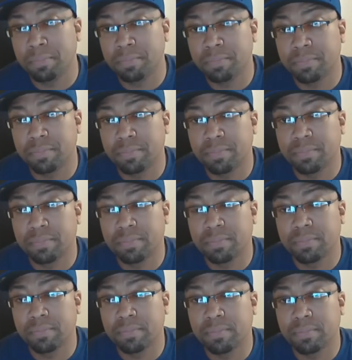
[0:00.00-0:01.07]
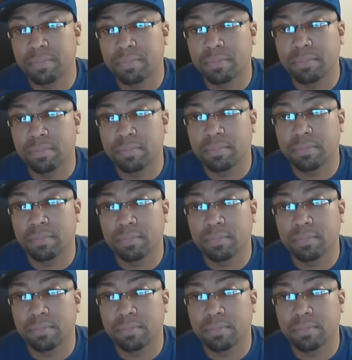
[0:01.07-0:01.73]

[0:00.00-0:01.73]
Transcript: [no speech]